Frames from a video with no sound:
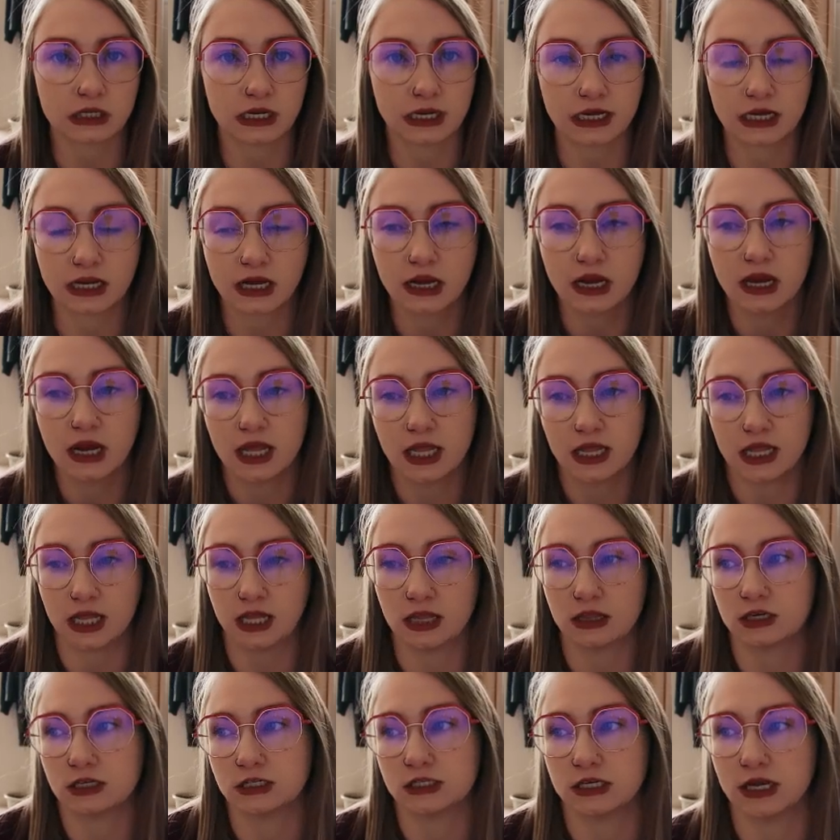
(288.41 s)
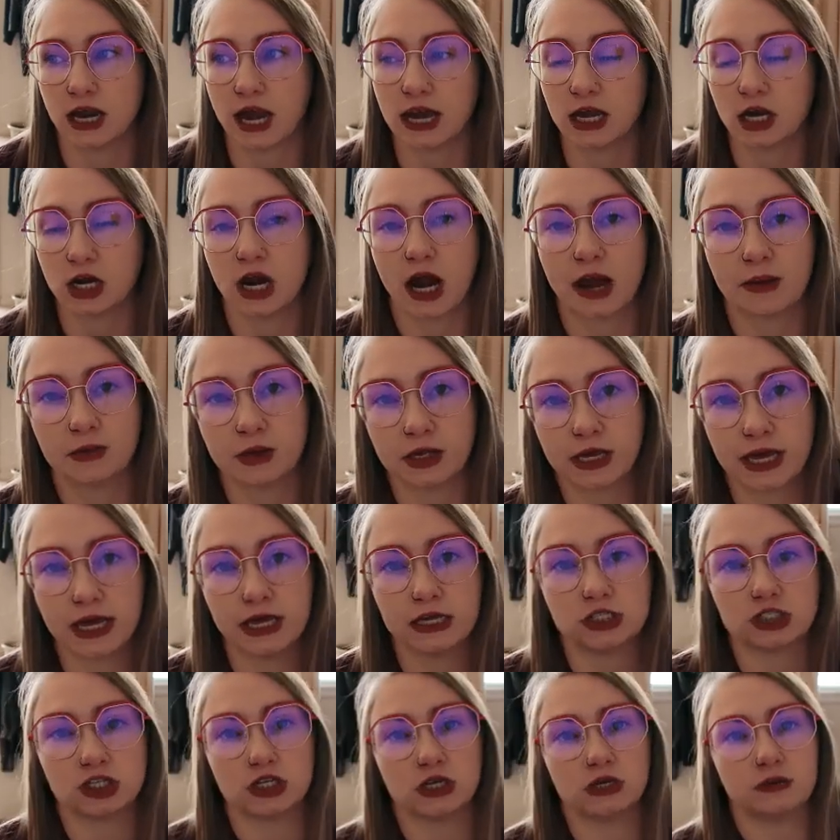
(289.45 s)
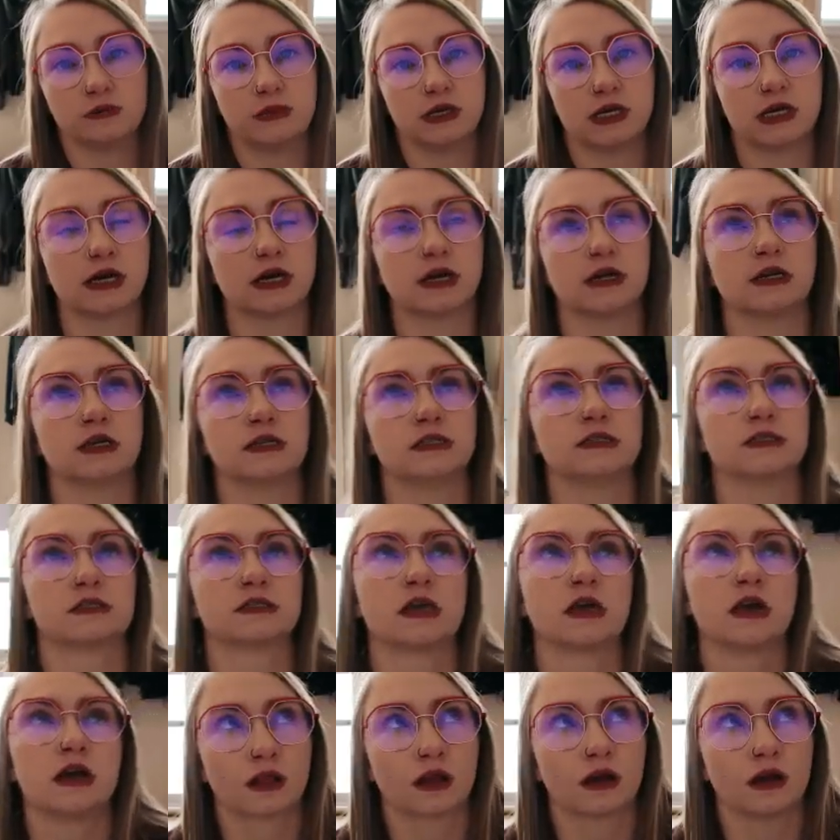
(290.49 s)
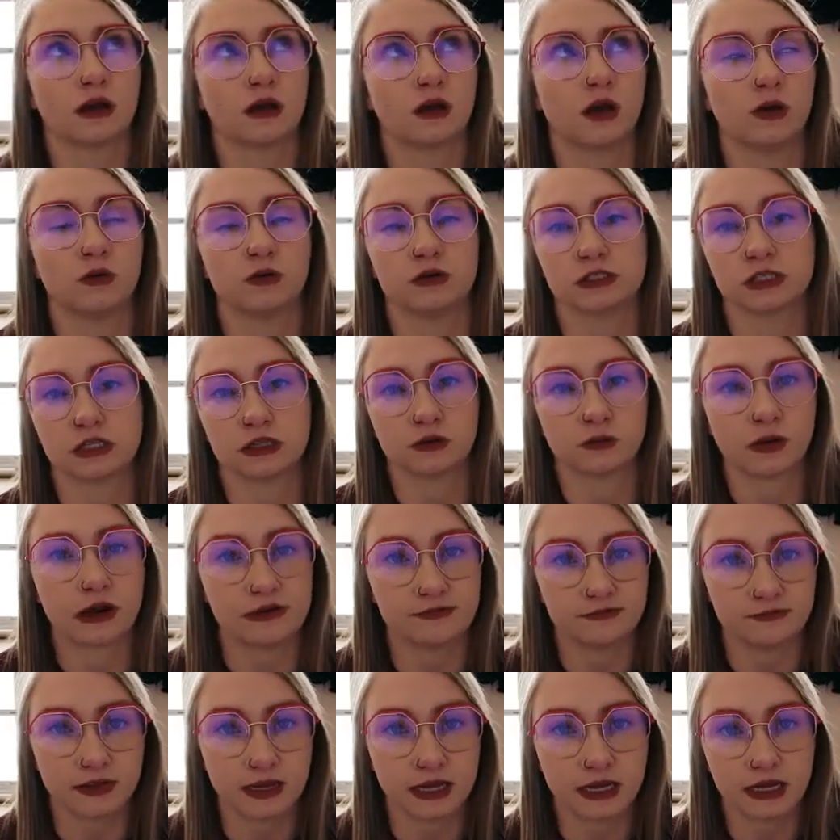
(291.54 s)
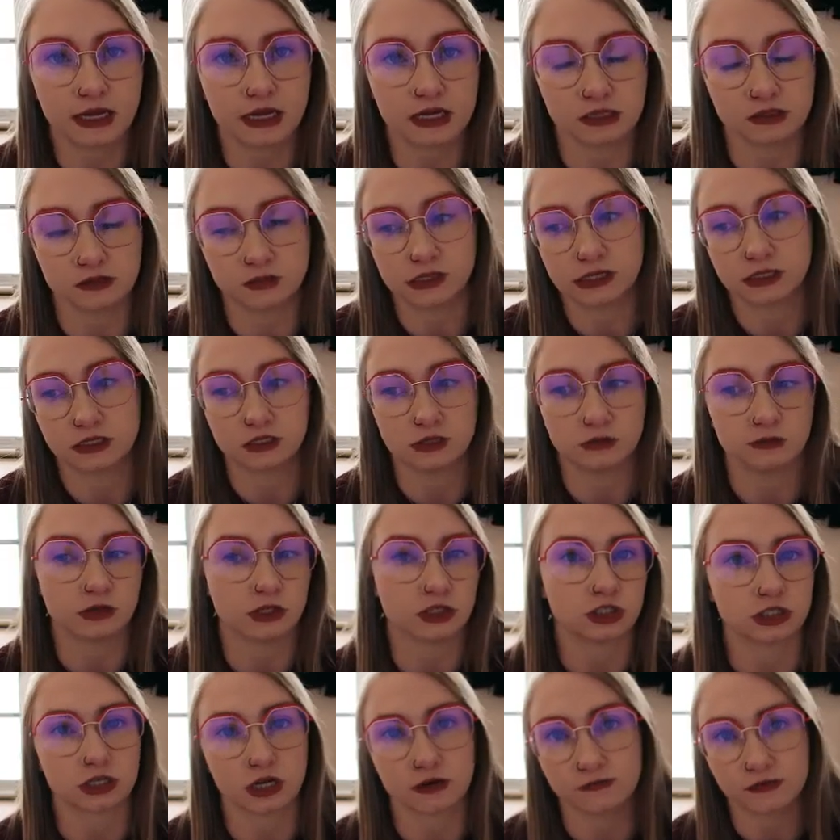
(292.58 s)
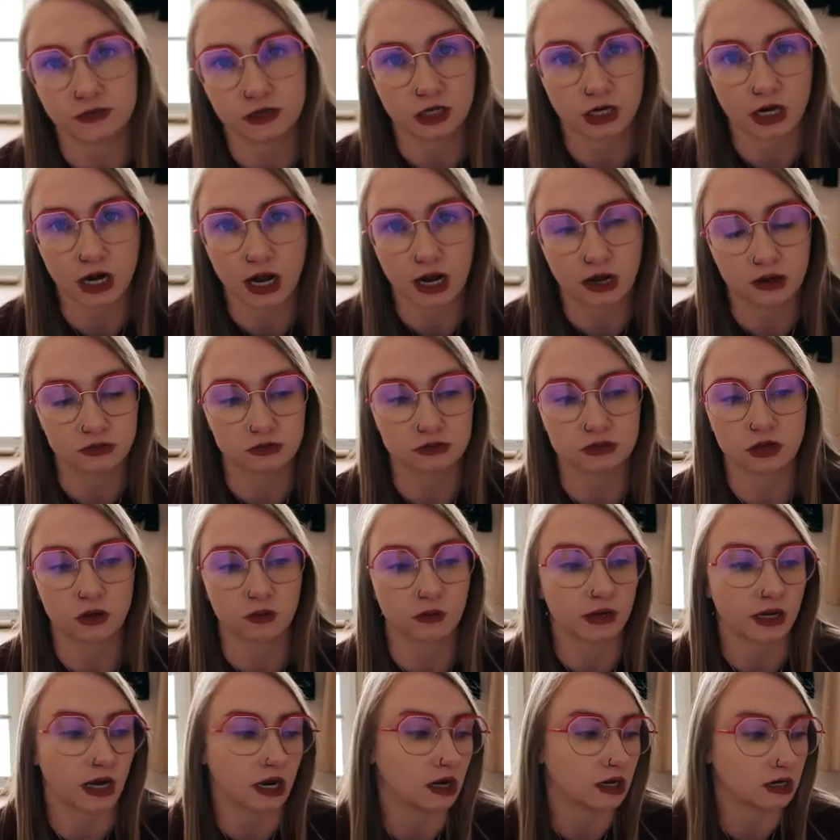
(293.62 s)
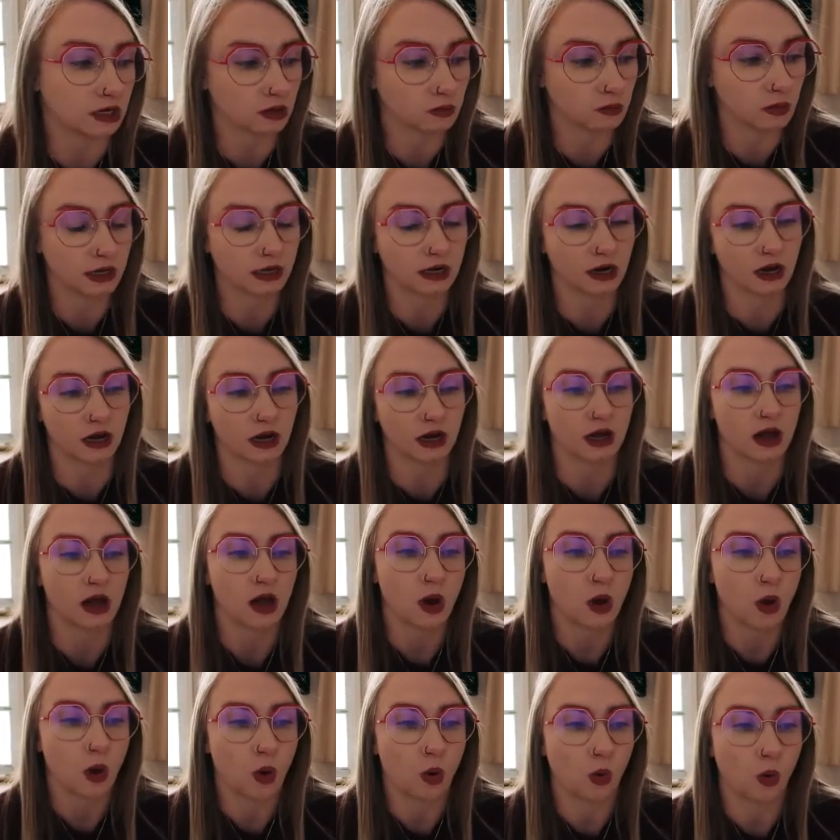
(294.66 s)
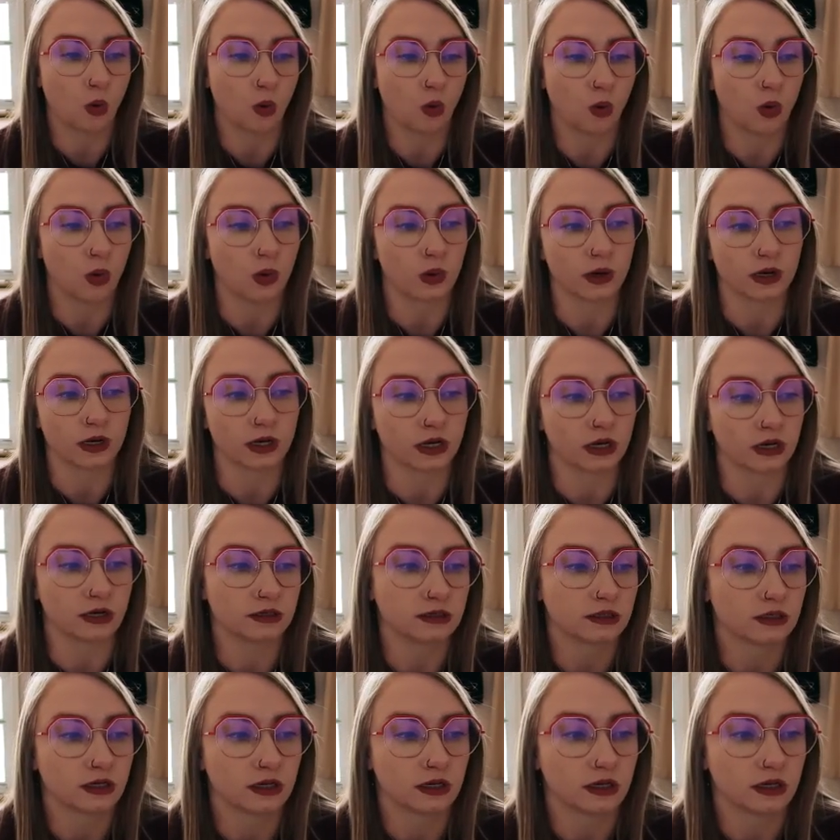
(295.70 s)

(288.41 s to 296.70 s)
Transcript: Like, they either denied our application because it wasn't the right fit, because we had too much stuff in our house going on or whatnot, or